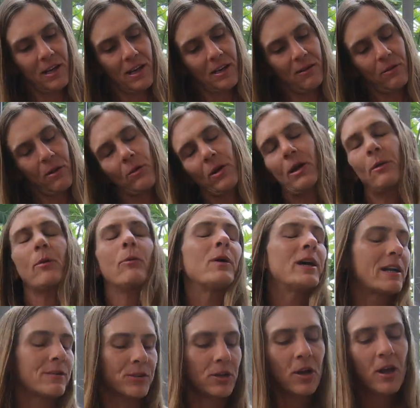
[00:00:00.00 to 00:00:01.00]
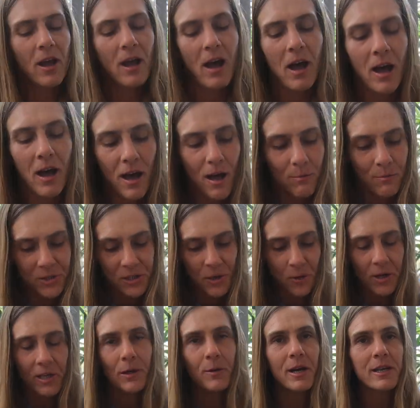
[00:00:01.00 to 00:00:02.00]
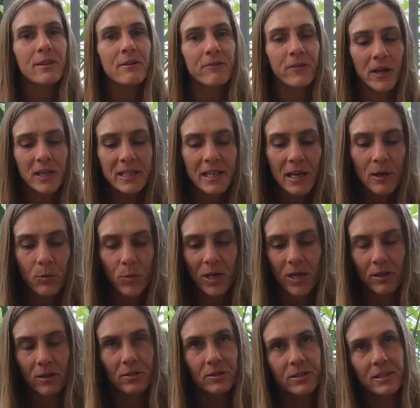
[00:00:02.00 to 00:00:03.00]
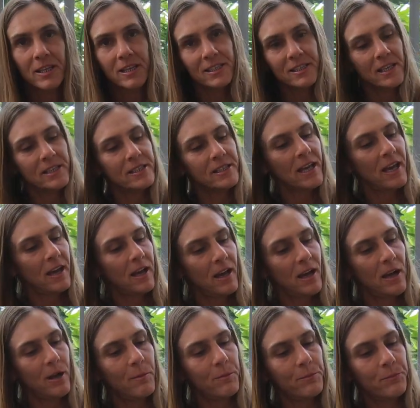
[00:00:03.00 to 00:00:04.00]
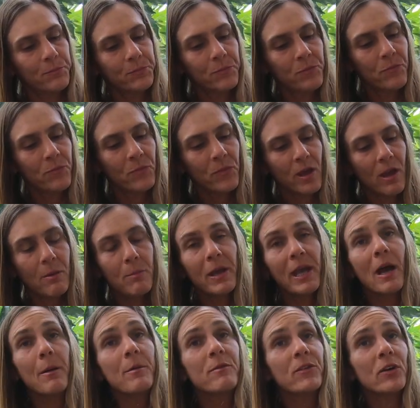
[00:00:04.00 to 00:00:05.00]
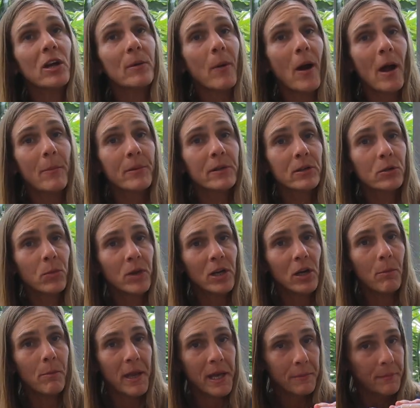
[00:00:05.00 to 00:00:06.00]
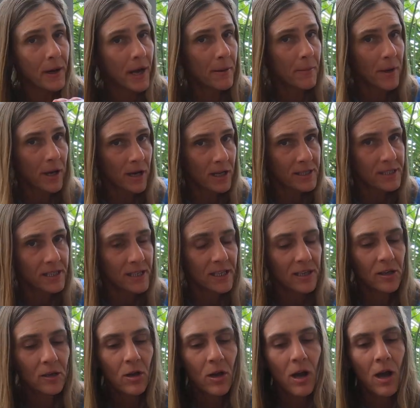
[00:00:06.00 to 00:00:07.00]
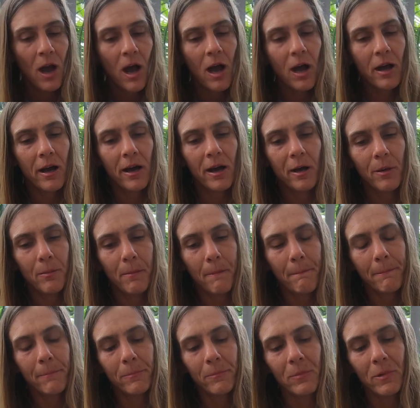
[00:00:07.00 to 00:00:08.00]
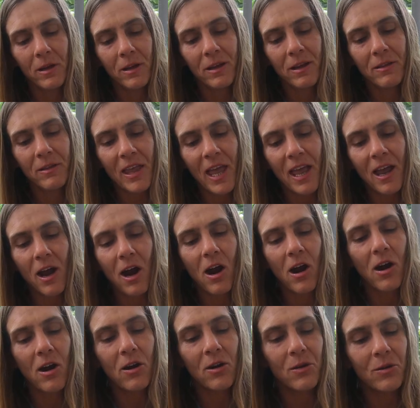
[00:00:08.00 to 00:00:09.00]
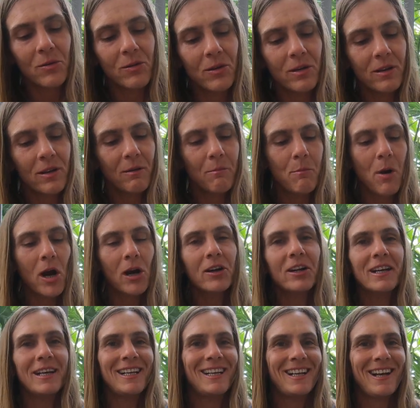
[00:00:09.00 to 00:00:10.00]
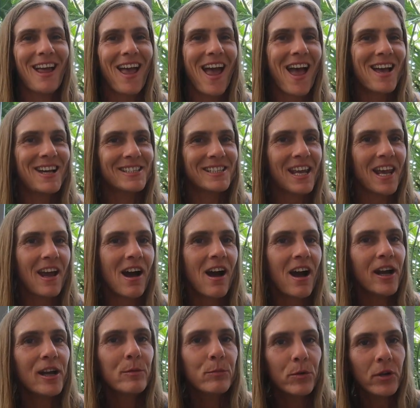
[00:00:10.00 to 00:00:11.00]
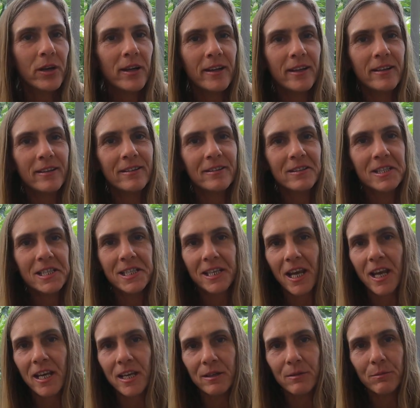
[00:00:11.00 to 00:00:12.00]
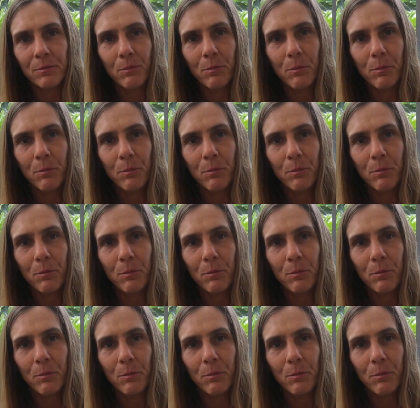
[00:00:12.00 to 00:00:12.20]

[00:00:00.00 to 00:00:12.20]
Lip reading: Yeah. All right. Well, whatever. So anyway, the Fundae wheels. This is become a very popular wheel made by Moxi. They are marketed as a hybrid skate